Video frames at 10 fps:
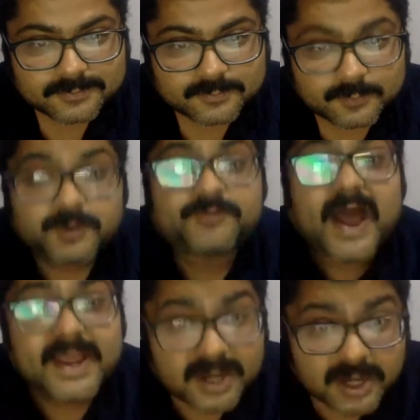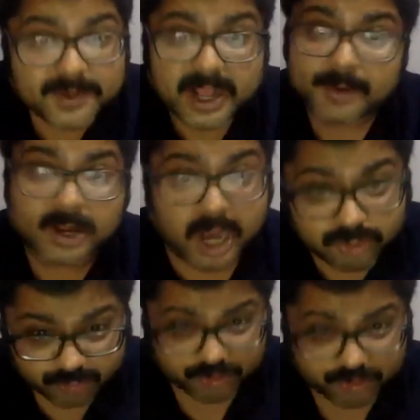We will finally become a
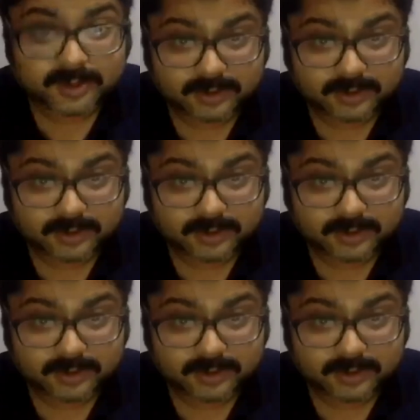country